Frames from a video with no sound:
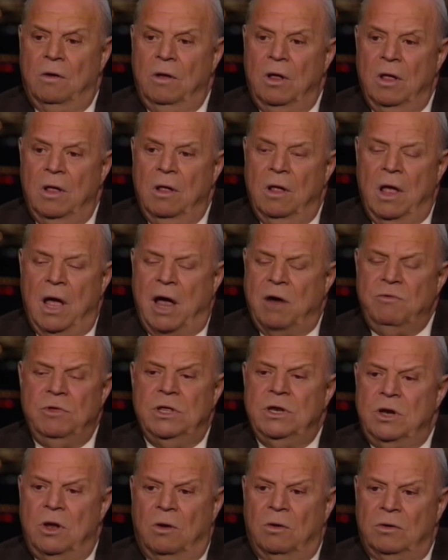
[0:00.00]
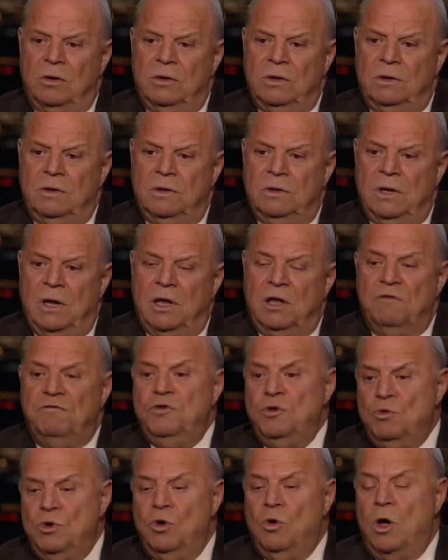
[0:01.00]
I really don't. Like, if you
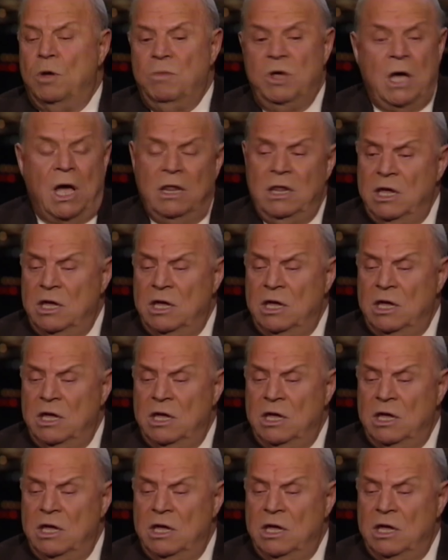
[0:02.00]
annoy me, I leave.